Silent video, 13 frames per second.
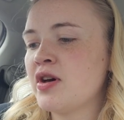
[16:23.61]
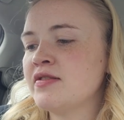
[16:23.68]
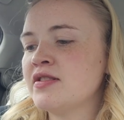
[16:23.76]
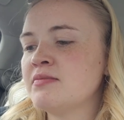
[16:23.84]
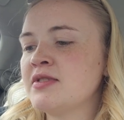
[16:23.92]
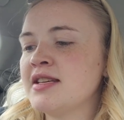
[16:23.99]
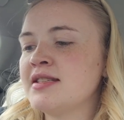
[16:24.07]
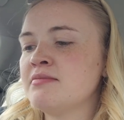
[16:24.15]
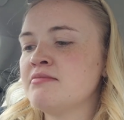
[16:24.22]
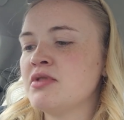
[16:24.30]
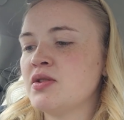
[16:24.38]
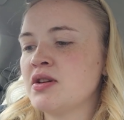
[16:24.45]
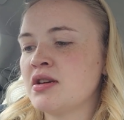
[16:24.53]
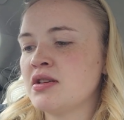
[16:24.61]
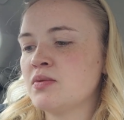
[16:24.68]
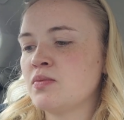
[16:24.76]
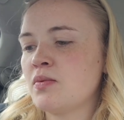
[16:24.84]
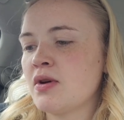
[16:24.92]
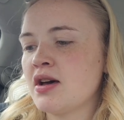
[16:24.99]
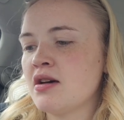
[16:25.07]
We'll have some days in Munich as
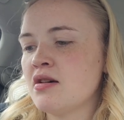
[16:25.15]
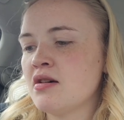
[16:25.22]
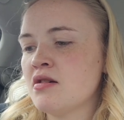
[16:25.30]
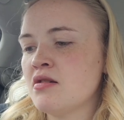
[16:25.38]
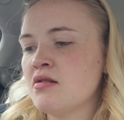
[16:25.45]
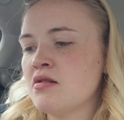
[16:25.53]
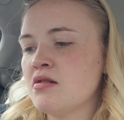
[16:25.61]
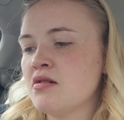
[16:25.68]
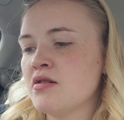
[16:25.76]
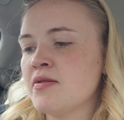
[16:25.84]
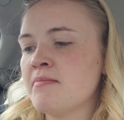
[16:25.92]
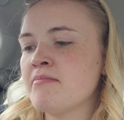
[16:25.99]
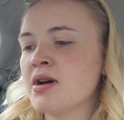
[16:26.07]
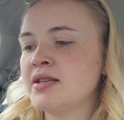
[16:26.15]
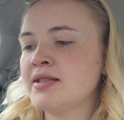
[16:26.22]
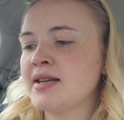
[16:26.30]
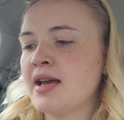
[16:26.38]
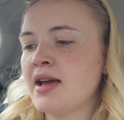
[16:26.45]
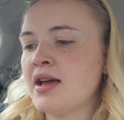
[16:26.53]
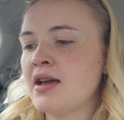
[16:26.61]
well on the
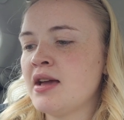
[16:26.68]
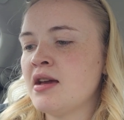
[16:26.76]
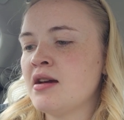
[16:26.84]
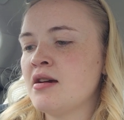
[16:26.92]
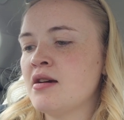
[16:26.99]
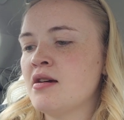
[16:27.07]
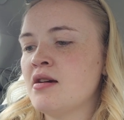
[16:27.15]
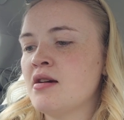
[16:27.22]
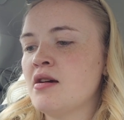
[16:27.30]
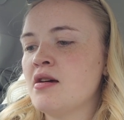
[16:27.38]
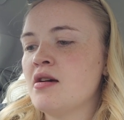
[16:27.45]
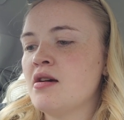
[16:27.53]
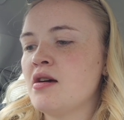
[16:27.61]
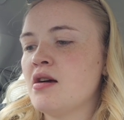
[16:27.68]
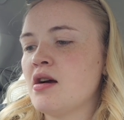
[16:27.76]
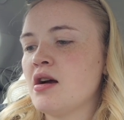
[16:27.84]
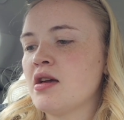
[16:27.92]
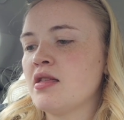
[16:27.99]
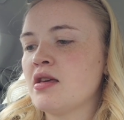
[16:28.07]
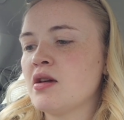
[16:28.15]
Monday.
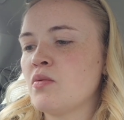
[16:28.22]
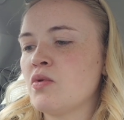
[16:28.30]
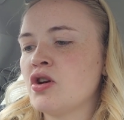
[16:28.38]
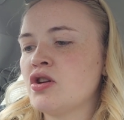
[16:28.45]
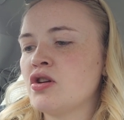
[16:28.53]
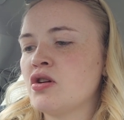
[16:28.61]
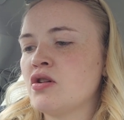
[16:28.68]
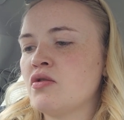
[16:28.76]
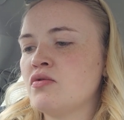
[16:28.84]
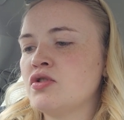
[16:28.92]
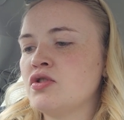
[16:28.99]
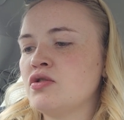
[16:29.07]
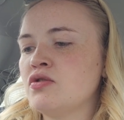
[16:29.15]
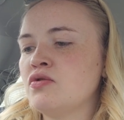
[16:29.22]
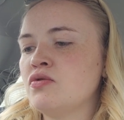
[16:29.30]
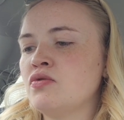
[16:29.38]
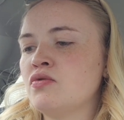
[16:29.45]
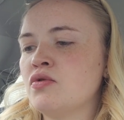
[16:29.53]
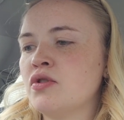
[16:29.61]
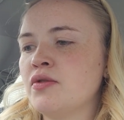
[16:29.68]
I think we're gonna go
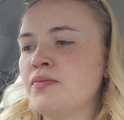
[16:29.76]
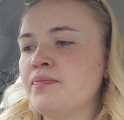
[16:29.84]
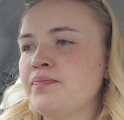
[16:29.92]
to